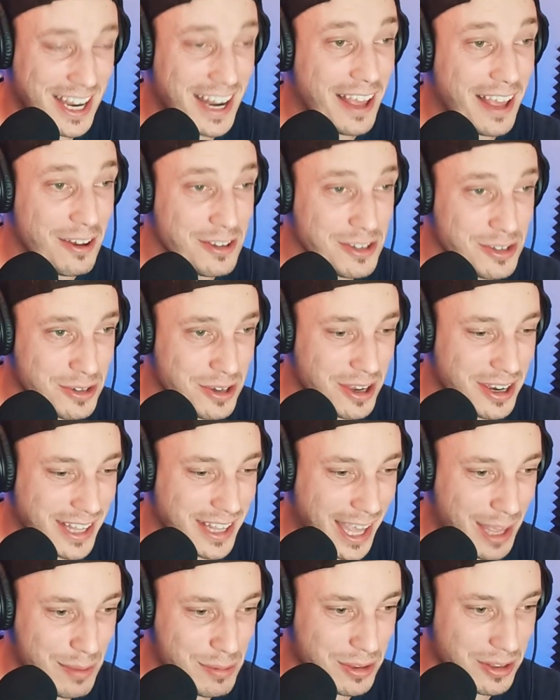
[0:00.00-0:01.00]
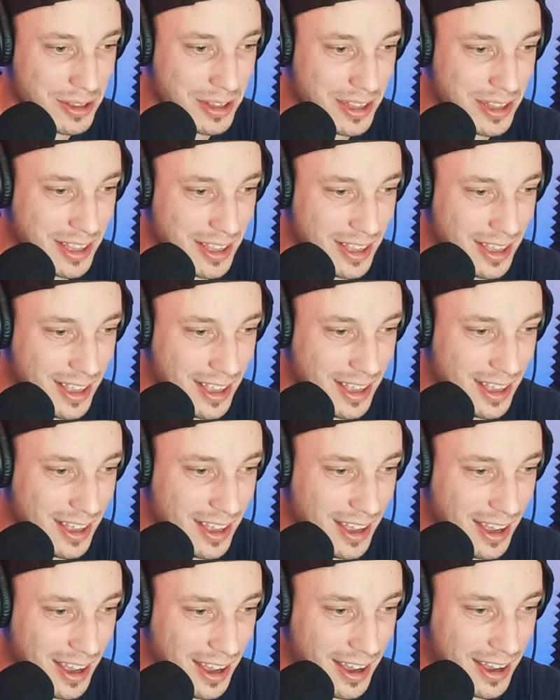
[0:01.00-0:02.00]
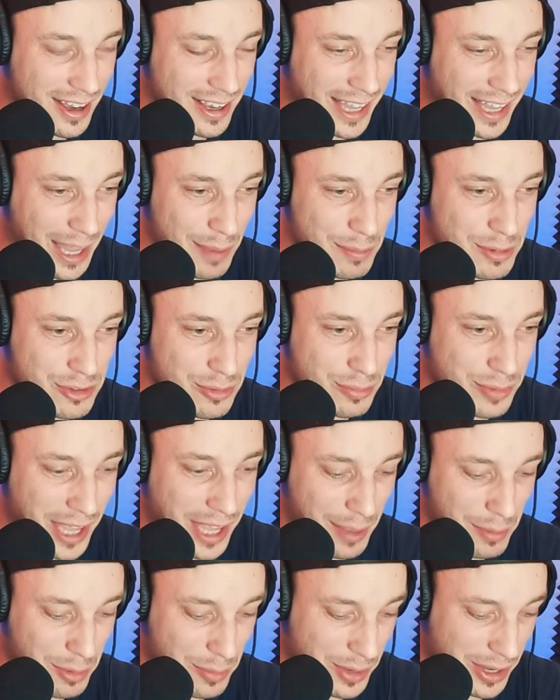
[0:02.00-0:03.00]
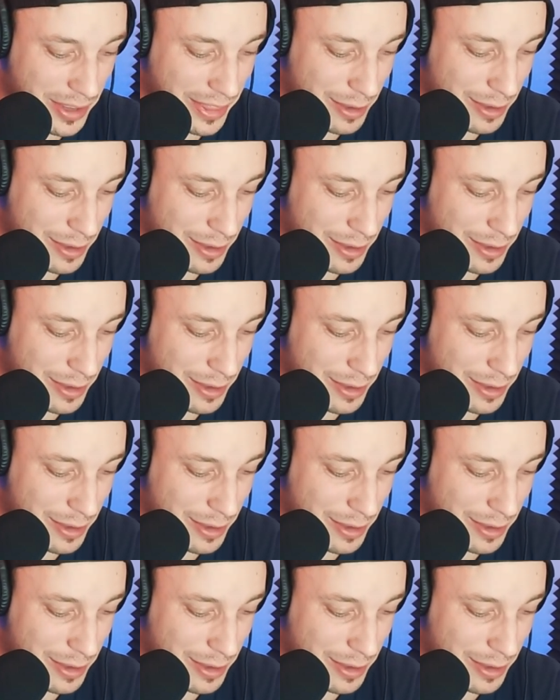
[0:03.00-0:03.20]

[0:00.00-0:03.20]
And I also got cables from Cable Mod.